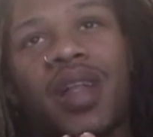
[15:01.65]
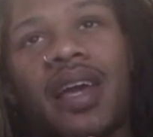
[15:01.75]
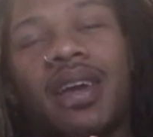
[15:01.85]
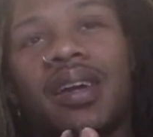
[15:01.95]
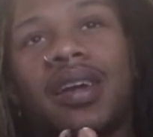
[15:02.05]

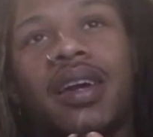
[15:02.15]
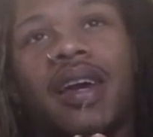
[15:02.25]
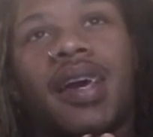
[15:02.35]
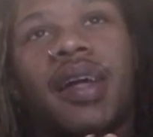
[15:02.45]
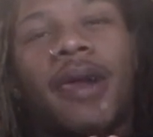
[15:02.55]
Like
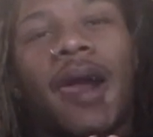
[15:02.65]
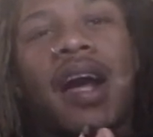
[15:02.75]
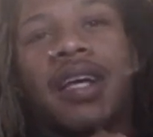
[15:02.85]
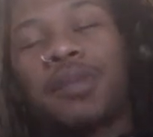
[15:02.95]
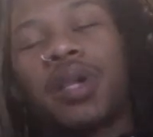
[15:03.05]

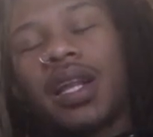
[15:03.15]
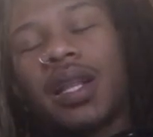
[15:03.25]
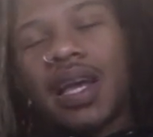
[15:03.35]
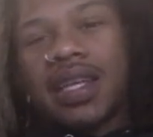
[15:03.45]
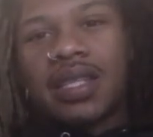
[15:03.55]
I was playing it
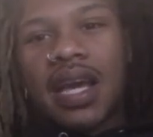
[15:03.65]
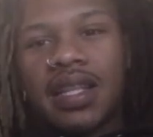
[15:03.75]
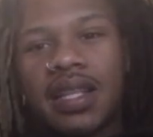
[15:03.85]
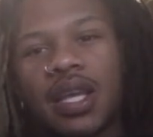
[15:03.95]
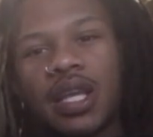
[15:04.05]
last
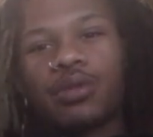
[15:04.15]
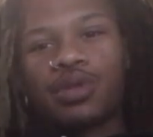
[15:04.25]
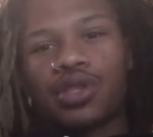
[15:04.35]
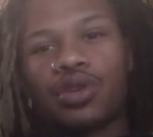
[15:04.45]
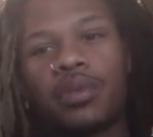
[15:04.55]
night thinking it was
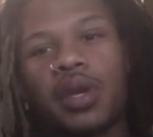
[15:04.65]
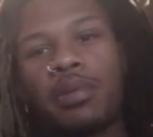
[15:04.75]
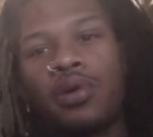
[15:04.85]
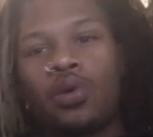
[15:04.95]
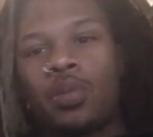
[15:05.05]
just gonna be
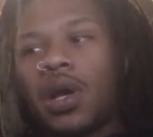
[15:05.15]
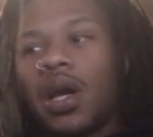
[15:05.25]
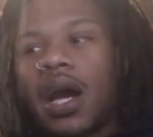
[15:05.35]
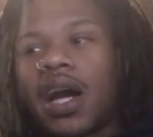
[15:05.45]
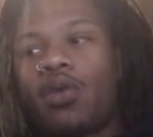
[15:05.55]
boom.
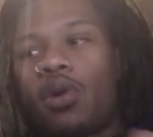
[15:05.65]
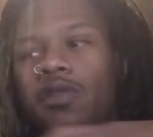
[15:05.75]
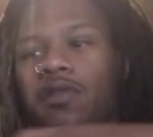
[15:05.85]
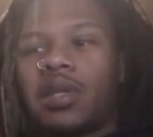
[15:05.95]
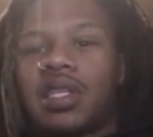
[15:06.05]
I could
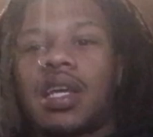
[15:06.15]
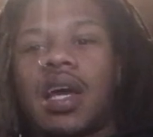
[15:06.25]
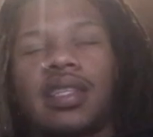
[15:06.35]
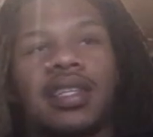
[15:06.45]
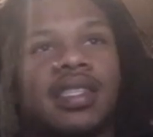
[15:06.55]
walk from this
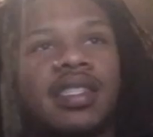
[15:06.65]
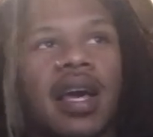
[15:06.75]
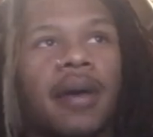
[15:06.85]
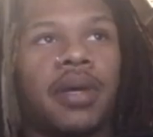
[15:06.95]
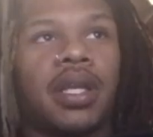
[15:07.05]
side to this
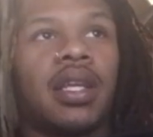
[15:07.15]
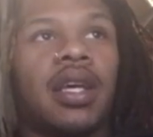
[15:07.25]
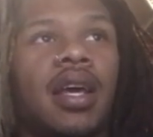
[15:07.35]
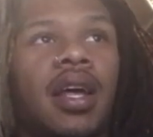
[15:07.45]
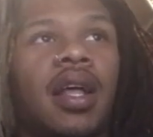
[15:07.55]
side, but
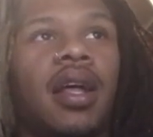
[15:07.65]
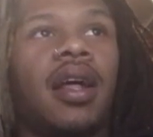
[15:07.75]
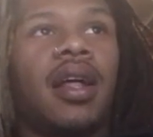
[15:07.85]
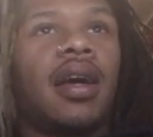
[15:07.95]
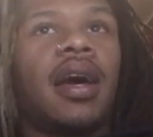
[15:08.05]

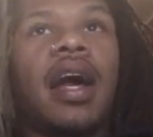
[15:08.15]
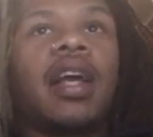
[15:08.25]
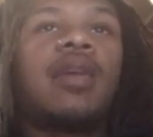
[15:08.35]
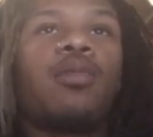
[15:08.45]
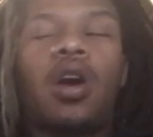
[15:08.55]
I
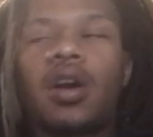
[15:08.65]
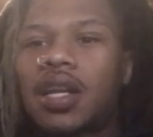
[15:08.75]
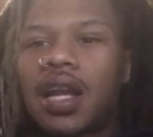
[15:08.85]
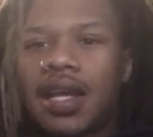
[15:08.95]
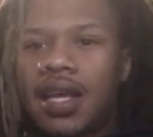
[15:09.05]
keep
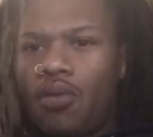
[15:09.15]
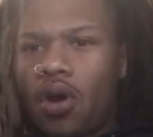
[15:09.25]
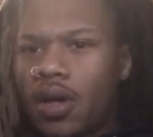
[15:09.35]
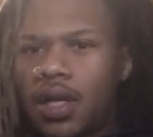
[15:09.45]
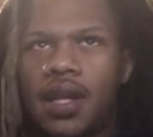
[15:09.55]
walking and I keep
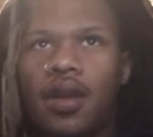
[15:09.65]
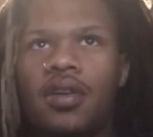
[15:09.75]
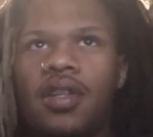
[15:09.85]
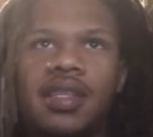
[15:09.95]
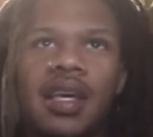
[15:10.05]
walking in
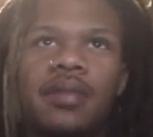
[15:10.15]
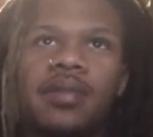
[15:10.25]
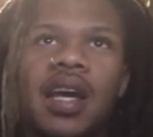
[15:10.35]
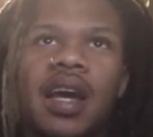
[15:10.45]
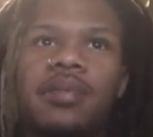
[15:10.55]
all these damn
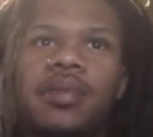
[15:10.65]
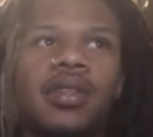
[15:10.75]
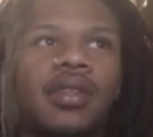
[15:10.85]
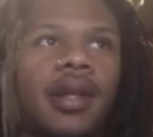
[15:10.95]
shops.